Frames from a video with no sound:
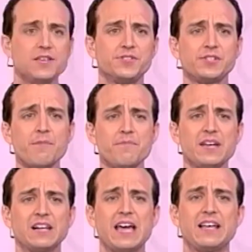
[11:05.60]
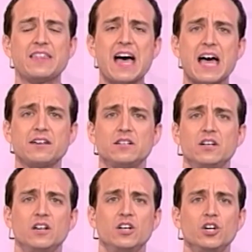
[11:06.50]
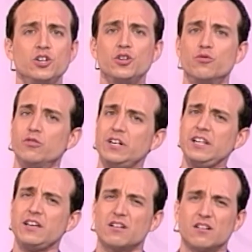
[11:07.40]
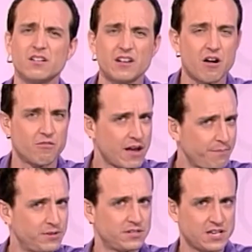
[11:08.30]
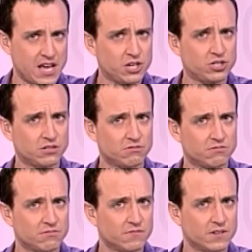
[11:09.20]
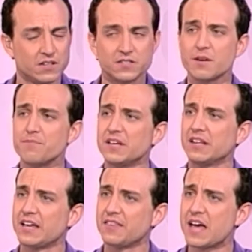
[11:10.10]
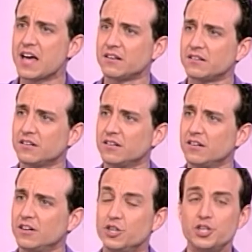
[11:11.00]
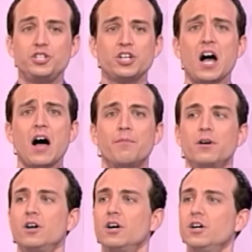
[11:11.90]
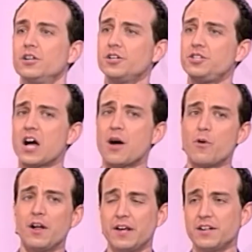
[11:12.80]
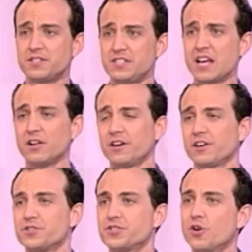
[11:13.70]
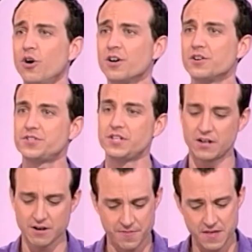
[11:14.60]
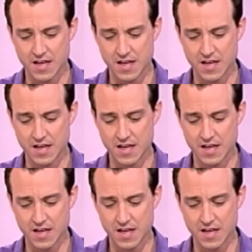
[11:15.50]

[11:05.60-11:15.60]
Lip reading: something like that could really hurt our reputation. Something like that. Good job. Good job. Well done. Let's take a look at our scores here at the